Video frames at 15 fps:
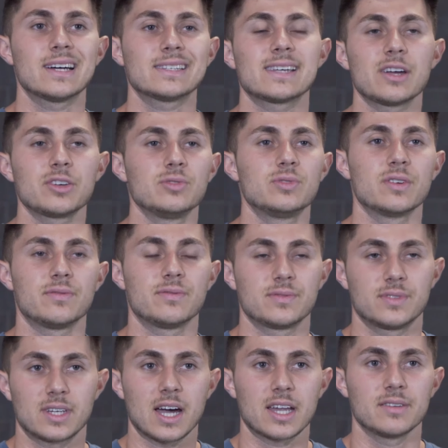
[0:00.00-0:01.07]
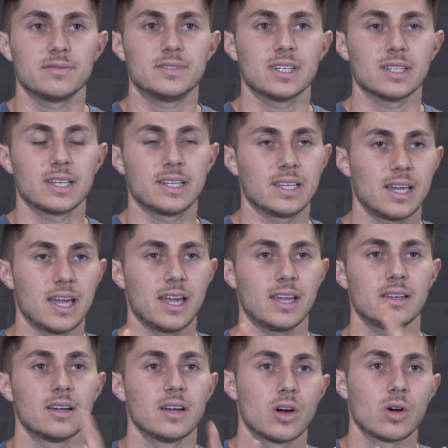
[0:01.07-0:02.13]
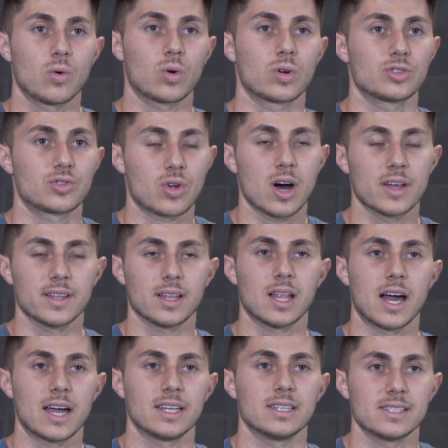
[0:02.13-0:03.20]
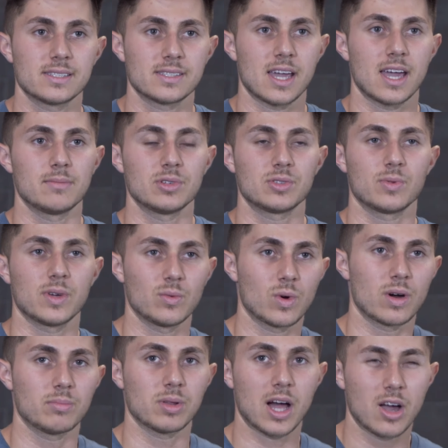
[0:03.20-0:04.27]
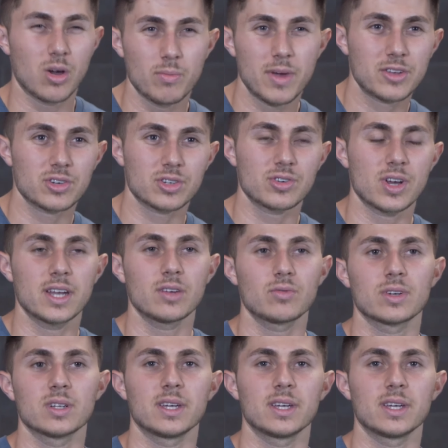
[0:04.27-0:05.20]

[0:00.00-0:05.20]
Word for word: that's how you kind of delineate or draw the line in the sand between what plyometric training